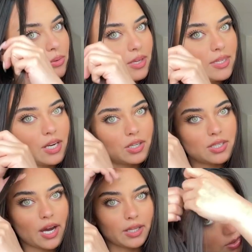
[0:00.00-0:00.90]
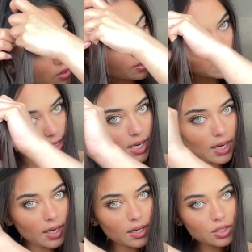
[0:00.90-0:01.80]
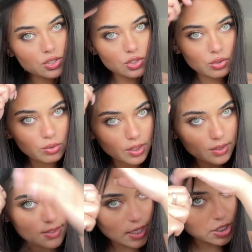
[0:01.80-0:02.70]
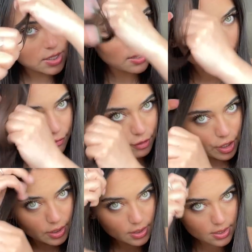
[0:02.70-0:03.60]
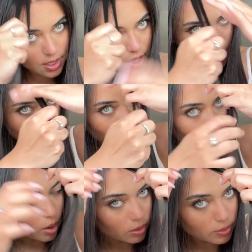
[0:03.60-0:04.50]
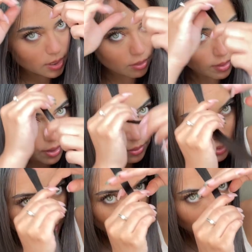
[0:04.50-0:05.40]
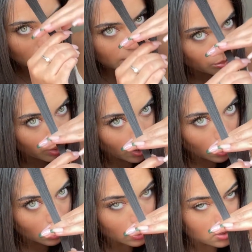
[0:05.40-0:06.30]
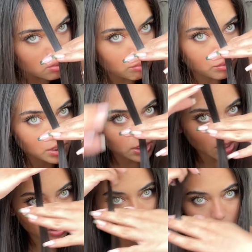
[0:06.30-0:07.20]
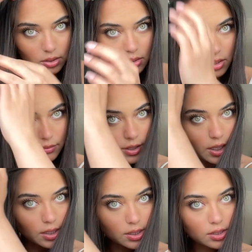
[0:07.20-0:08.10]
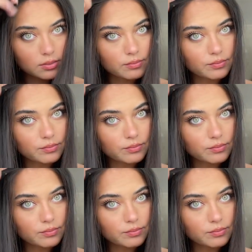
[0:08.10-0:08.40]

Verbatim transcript: this hairstyle. So I take two little sections in the front, probably around this big. It's really not a lot of hair.